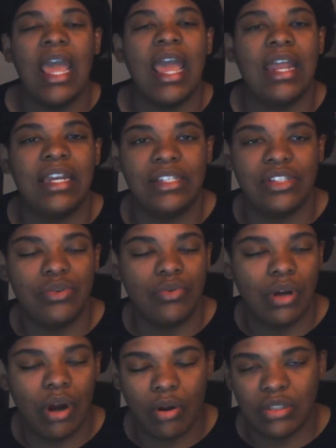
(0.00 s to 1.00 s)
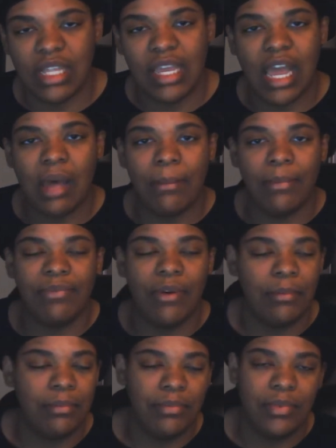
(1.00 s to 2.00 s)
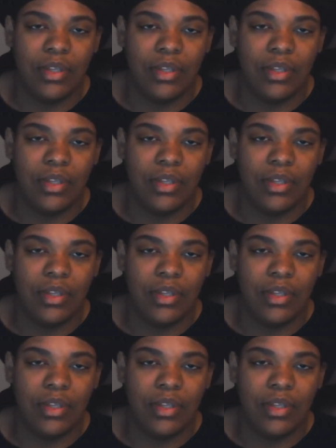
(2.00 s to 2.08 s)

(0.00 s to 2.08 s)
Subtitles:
And these two girls, they come from,